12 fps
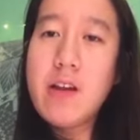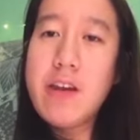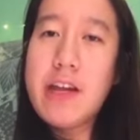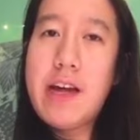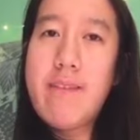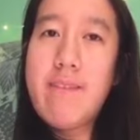
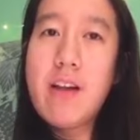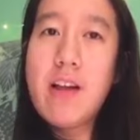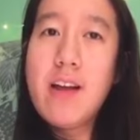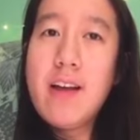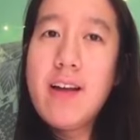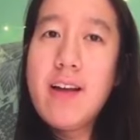them,
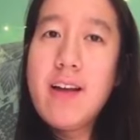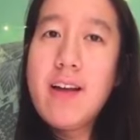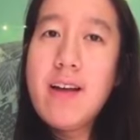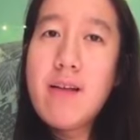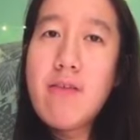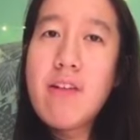
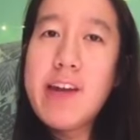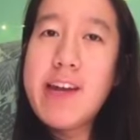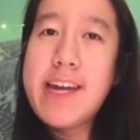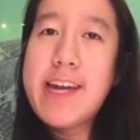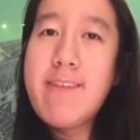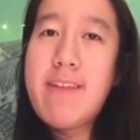which
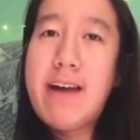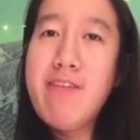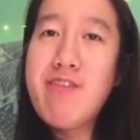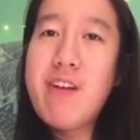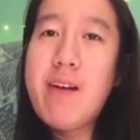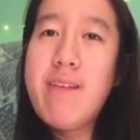is my
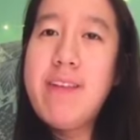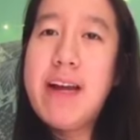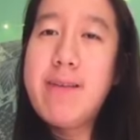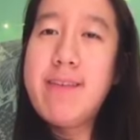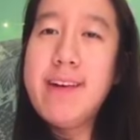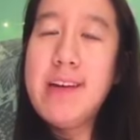favorite
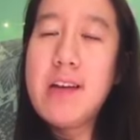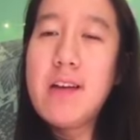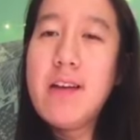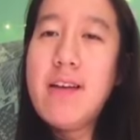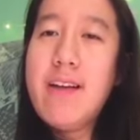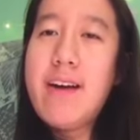memory.
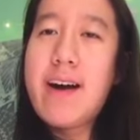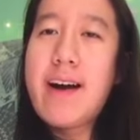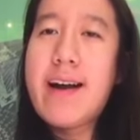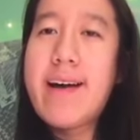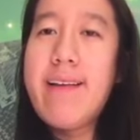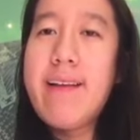
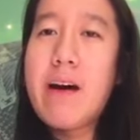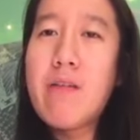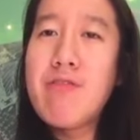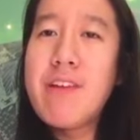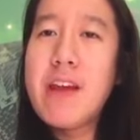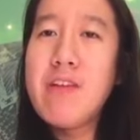I
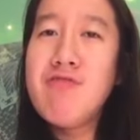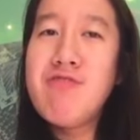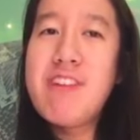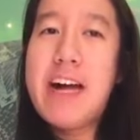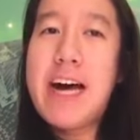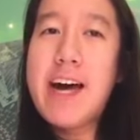love the
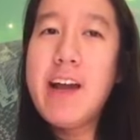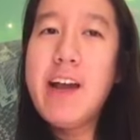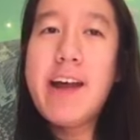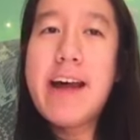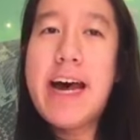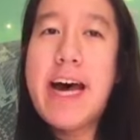fact
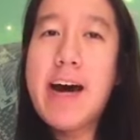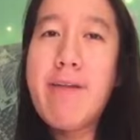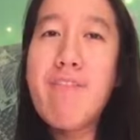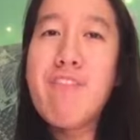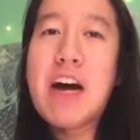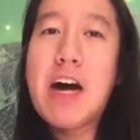how
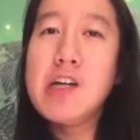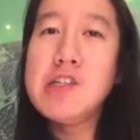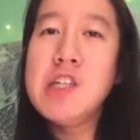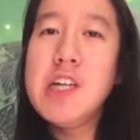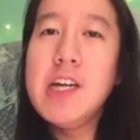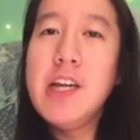
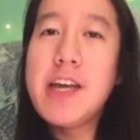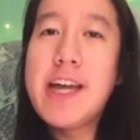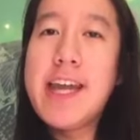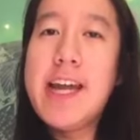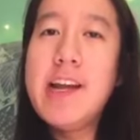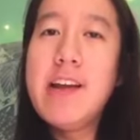bocce
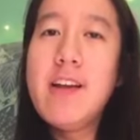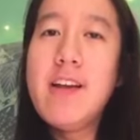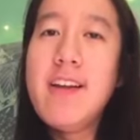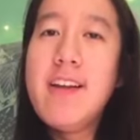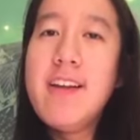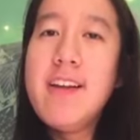doesn't
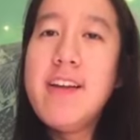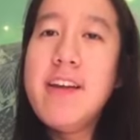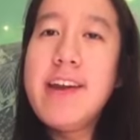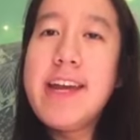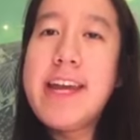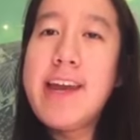
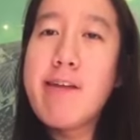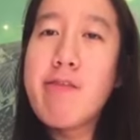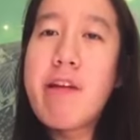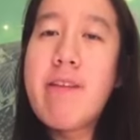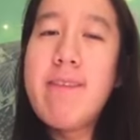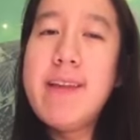
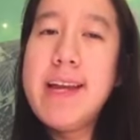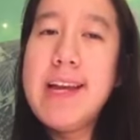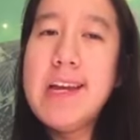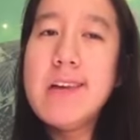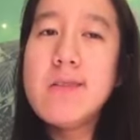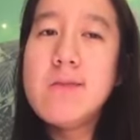
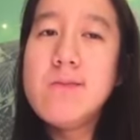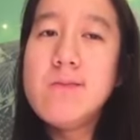discriminate